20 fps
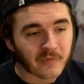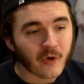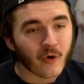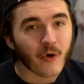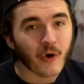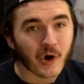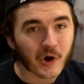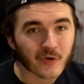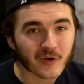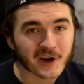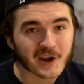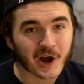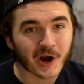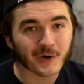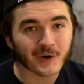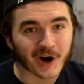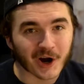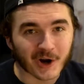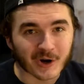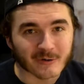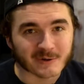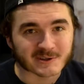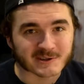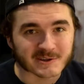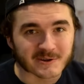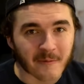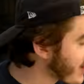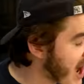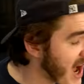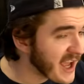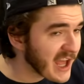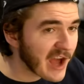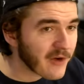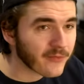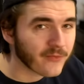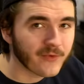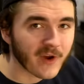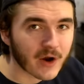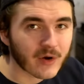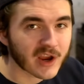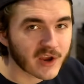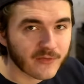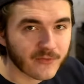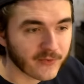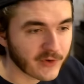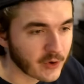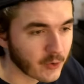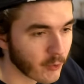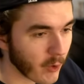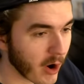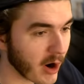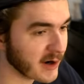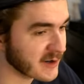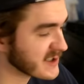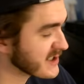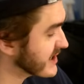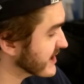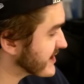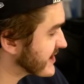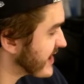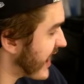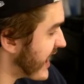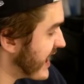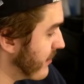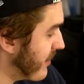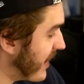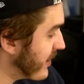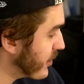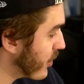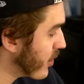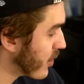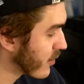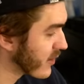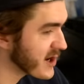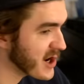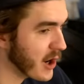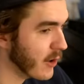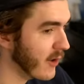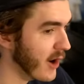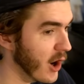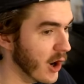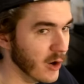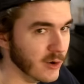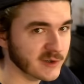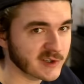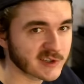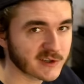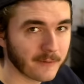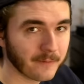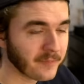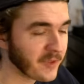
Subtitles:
Oreo O's. I have very few words to say about Oreo O's.